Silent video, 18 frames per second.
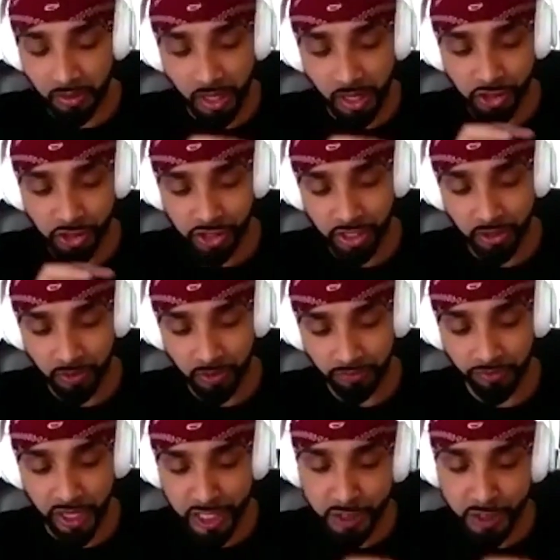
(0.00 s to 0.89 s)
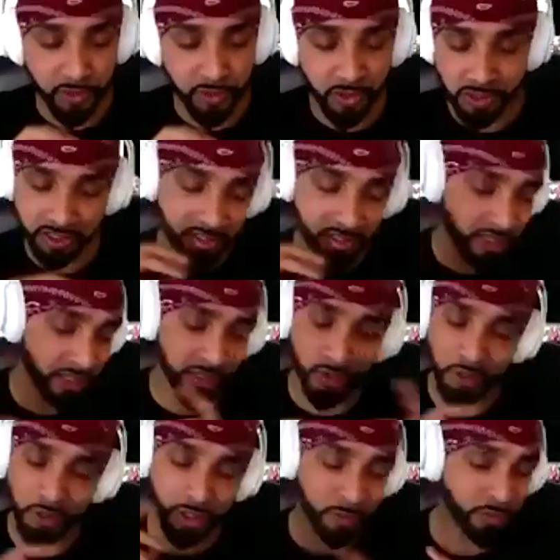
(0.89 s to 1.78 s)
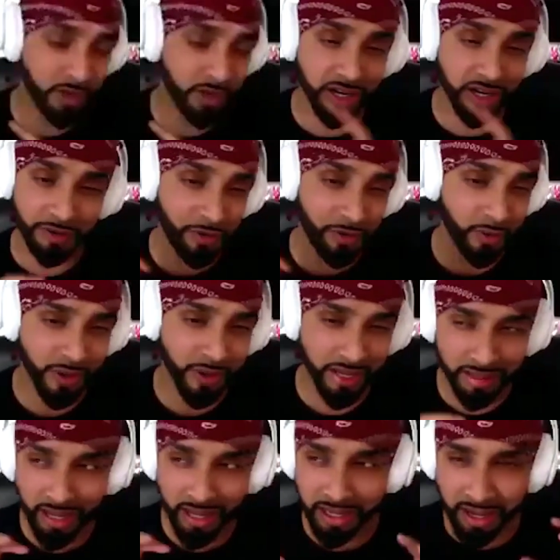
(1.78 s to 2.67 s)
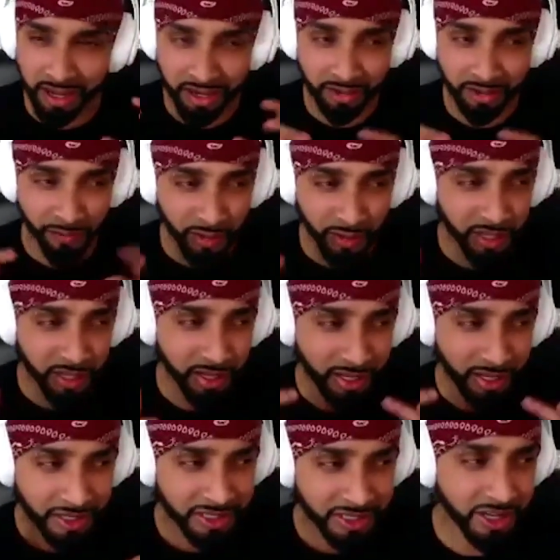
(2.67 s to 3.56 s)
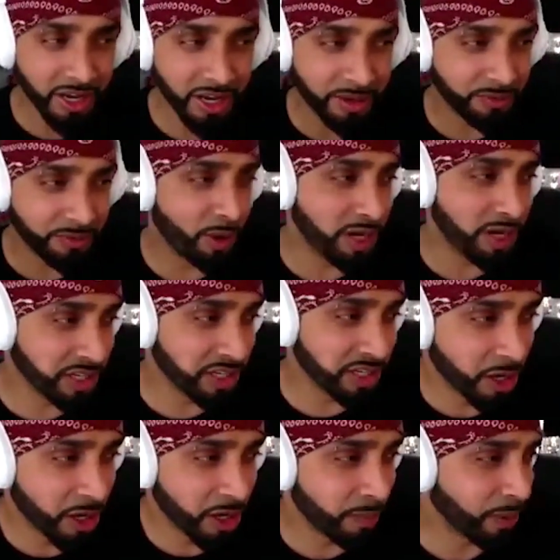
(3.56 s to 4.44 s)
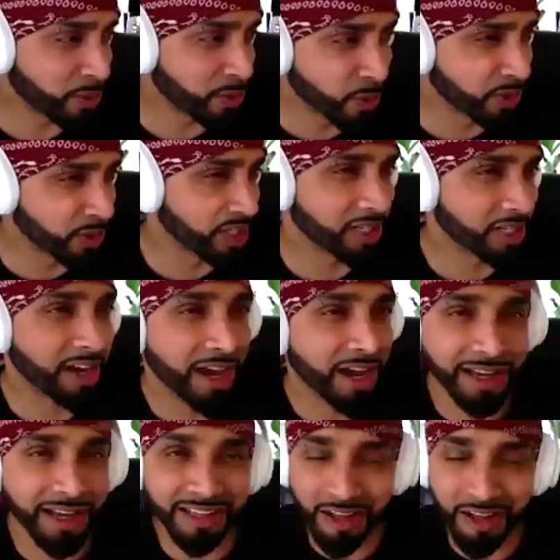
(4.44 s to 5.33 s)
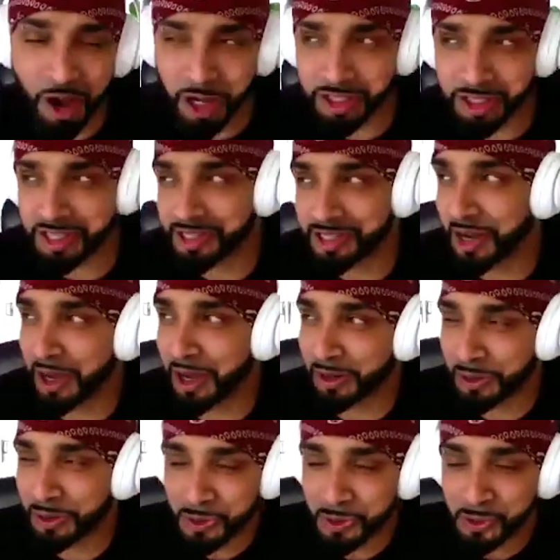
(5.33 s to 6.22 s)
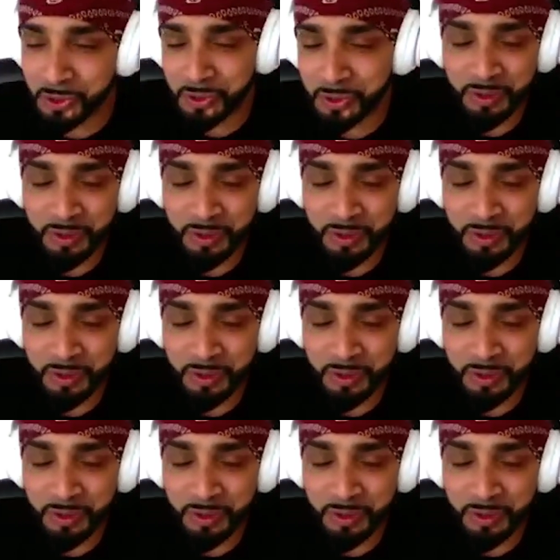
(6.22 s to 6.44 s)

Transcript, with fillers: I shared it on Facebook, it got spread everywhere, and that kind of started raising alarm bells. Who's this guy? Oh, this guy, cool.